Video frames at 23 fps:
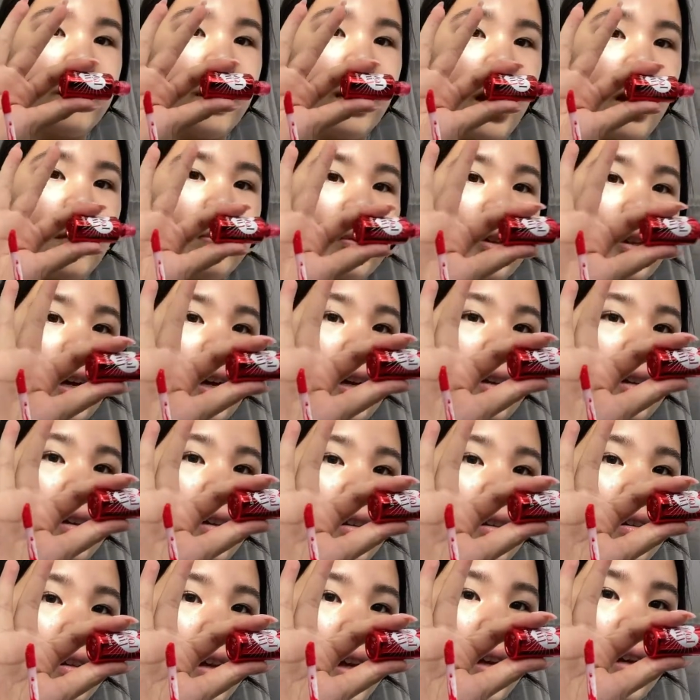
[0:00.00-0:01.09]

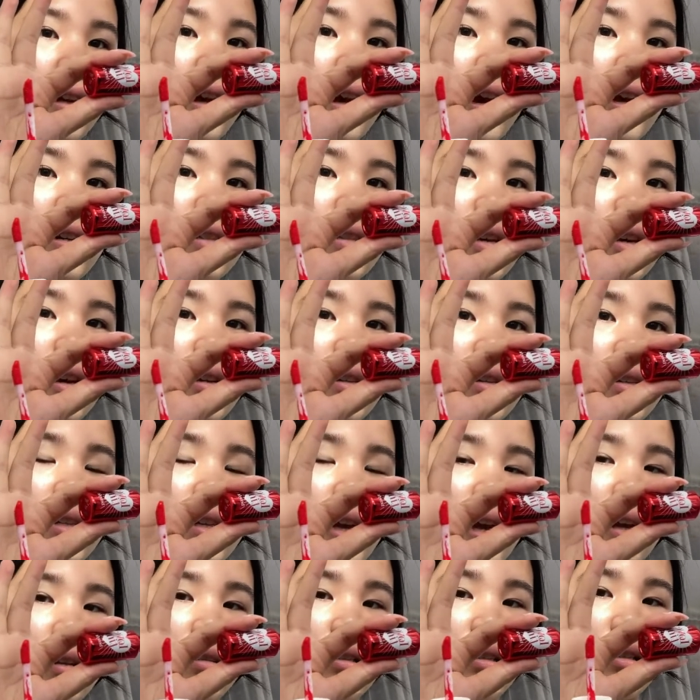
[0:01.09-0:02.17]
applicator like it has like
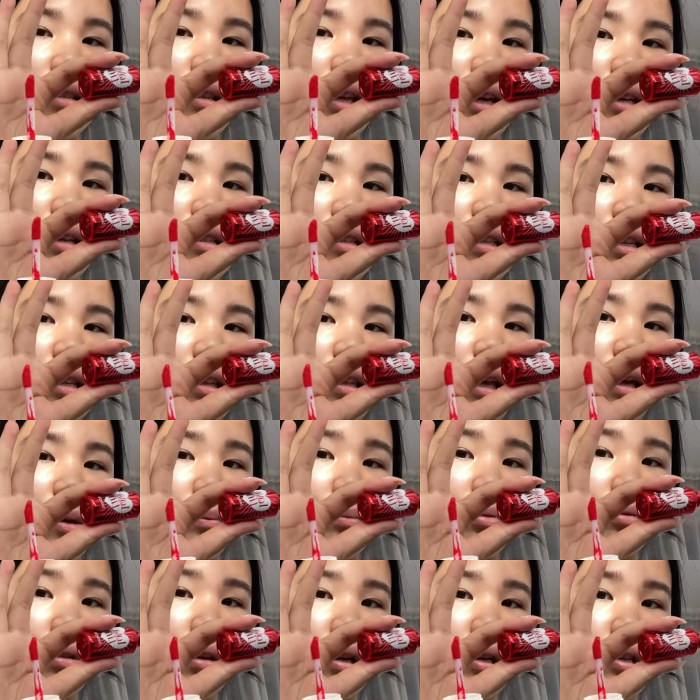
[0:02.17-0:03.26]
a slanted like
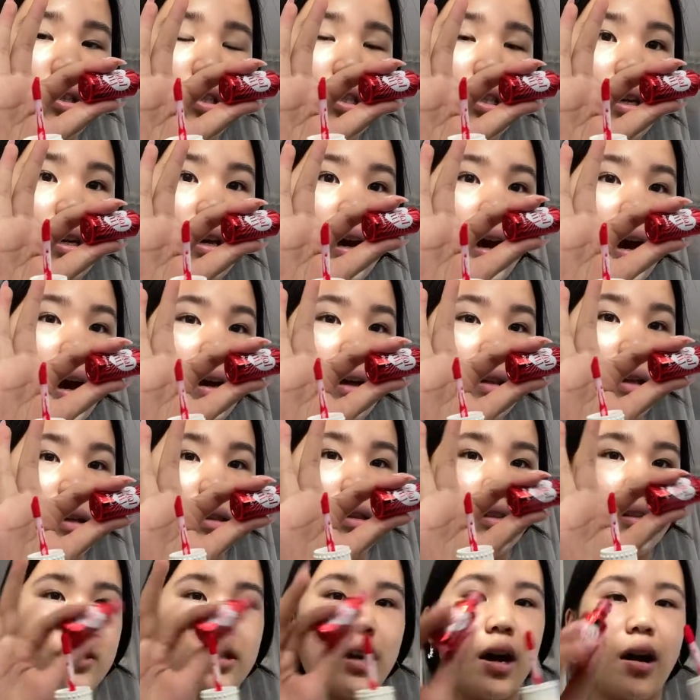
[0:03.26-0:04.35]
brush at like
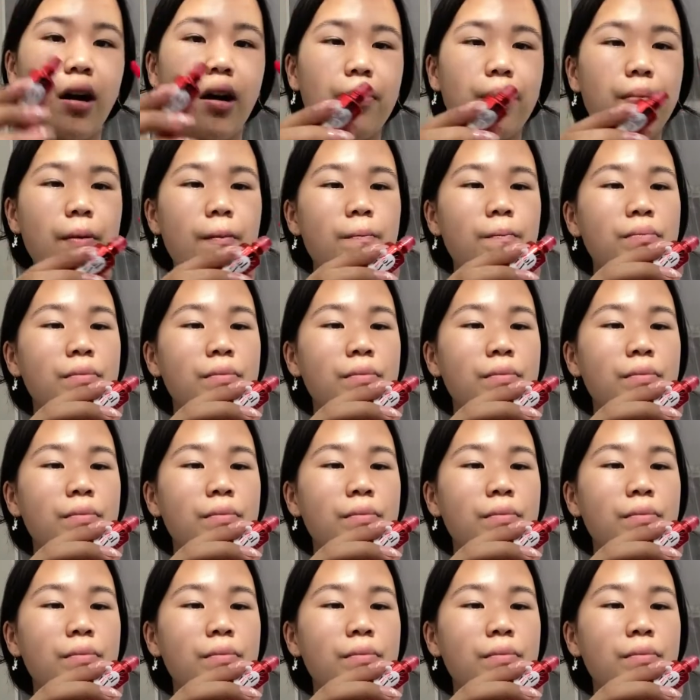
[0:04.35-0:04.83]
the top